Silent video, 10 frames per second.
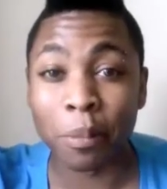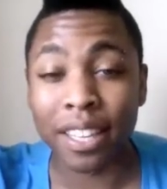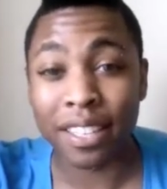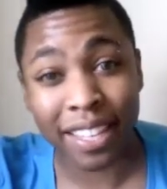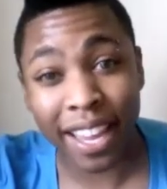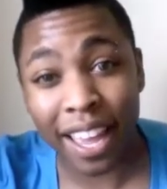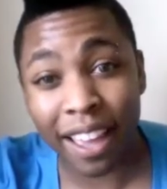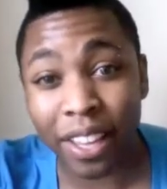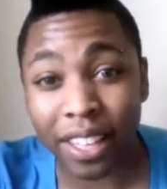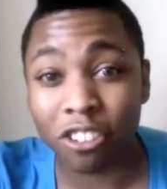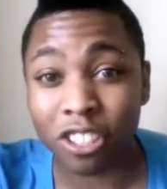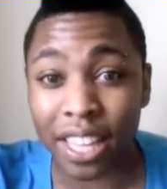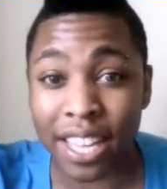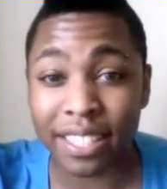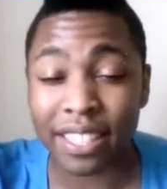because they have like their
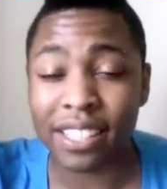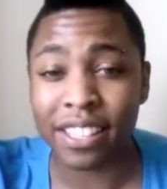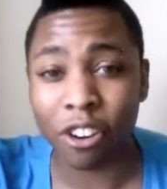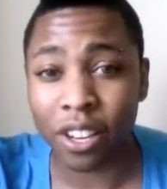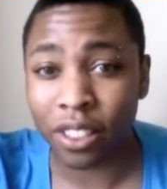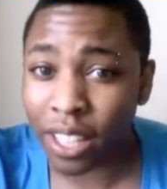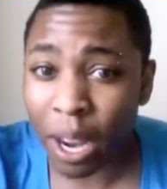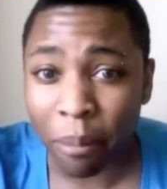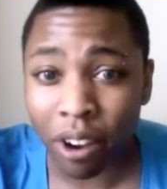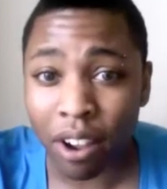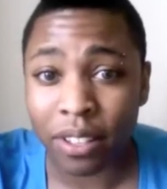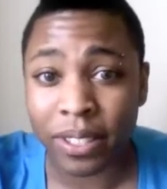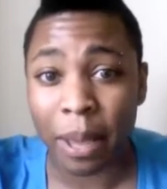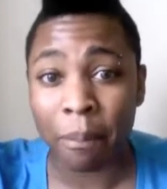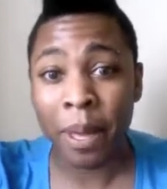glasses and they're in the library all the
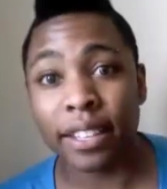time.